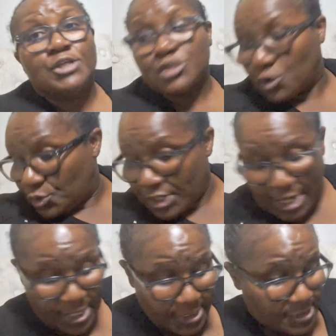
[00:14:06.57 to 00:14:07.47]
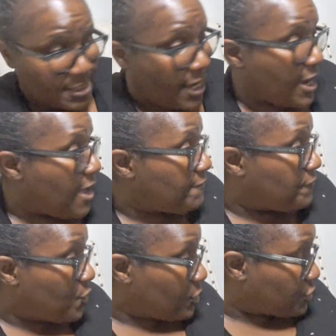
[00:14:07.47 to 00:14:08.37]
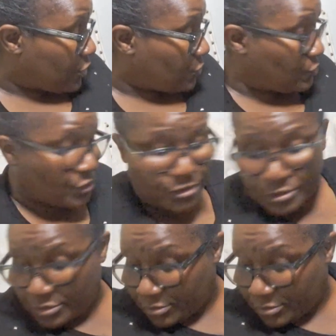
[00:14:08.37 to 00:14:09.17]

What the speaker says: So yes, I got 4 totes